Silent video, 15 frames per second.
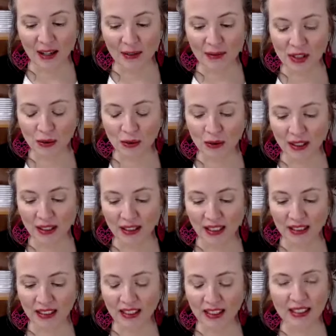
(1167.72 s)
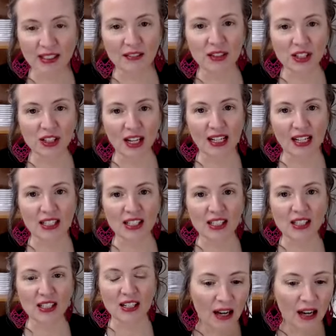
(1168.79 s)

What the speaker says: I'm sure that things have changed.